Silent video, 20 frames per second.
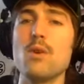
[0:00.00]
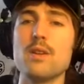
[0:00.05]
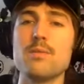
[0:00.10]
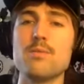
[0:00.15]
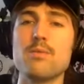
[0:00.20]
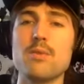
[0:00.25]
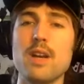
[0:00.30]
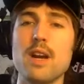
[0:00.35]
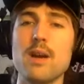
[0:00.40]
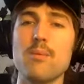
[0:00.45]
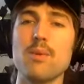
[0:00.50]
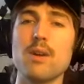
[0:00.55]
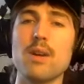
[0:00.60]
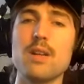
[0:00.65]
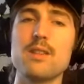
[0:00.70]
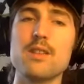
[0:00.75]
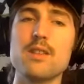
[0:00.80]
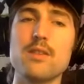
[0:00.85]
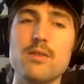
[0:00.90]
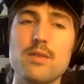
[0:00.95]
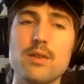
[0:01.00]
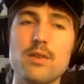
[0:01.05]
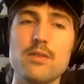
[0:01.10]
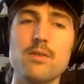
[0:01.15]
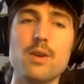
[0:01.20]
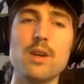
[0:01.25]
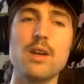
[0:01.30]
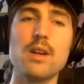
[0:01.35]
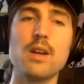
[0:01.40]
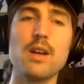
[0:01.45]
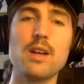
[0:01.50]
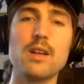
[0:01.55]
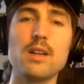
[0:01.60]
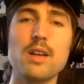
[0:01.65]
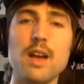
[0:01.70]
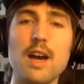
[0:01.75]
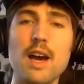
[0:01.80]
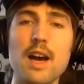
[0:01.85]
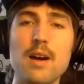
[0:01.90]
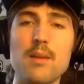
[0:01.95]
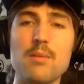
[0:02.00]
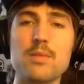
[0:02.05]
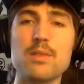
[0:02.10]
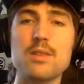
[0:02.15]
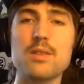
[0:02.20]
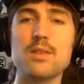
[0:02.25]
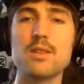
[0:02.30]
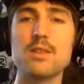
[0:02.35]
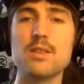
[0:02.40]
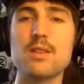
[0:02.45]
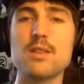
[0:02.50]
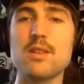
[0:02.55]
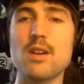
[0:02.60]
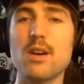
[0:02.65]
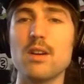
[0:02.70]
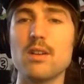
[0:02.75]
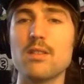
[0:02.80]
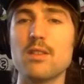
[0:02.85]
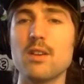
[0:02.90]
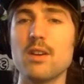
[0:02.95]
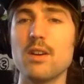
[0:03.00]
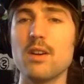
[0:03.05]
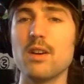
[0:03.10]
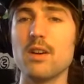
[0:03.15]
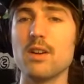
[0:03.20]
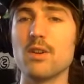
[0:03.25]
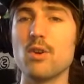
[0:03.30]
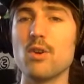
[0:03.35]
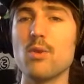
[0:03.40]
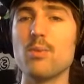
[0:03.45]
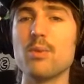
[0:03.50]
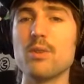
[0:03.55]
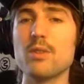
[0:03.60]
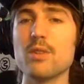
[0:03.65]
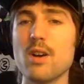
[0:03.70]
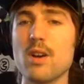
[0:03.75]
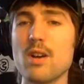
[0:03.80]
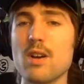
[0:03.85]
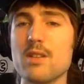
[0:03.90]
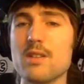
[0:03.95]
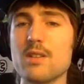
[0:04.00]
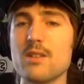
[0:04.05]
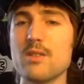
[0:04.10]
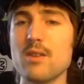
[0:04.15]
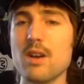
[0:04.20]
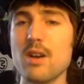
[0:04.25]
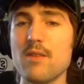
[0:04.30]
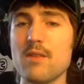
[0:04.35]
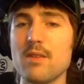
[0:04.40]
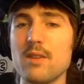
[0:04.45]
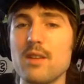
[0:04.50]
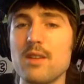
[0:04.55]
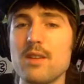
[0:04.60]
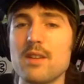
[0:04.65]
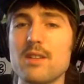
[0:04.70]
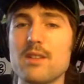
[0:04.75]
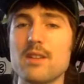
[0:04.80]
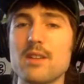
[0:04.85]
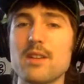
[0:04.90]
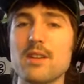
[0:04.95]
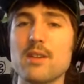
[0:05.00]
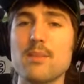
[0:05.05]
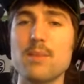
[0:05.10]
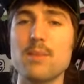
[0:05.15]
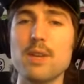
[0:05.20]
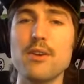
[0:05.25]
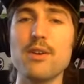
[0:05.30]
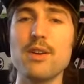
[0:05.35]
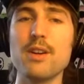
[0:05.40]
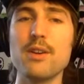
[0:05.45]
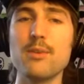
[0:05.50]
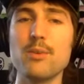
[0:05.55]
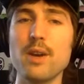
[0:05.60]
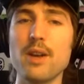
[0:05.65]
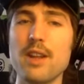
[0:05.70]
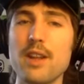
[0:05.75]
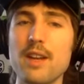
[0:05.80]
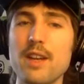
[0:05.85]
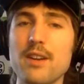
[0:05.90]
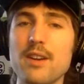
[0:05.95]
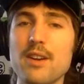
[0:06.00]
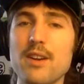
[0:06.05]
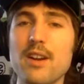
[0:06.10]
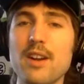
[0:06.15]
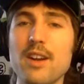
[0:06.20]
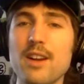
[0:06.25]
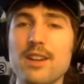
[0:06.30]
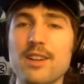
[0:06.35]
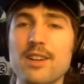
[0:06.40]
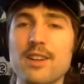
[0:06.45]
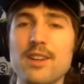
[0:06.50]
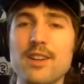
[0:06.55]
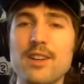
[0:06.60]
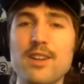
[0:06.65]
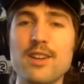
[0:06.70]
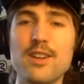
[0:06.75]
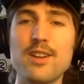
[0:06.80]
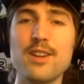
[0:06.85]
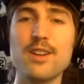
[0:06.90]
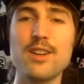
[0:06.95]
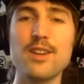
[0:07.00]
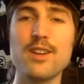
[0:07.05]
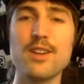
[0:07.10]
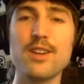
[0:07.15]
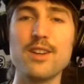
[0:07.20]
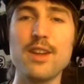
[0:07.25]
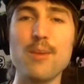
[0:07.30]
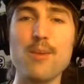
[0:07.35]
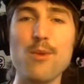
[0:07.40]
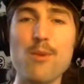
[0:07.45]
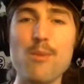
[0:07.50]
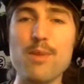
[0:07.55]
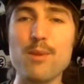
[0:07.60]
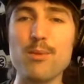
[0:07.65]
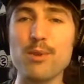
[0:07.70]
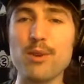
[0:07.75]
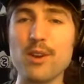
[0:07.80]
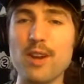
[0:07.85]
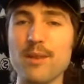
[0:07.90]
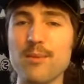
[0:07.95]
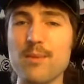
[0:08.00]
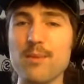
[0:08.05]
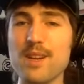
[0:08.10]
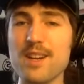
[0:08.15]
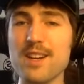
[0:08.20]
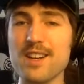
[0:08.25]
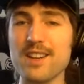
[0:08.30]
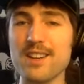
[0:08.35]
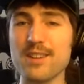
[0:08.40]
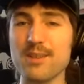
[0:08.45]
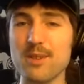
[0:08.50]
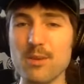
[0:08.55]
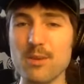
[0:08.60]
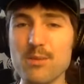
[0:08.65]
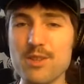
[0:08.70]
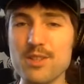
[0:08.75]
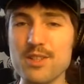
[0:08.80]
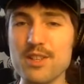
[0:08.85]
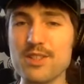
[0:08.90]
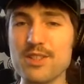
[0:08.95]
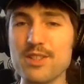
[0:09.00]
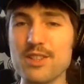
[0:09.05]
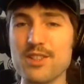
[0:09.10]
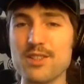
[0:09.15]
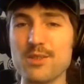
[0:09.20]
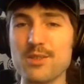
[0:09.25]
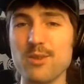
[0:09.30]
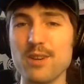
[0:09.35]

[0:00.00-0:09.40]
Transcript: pretty apprehensive of when like apps start to corporatize too heavily. There's like a period where they are like they want people like me and the musicians and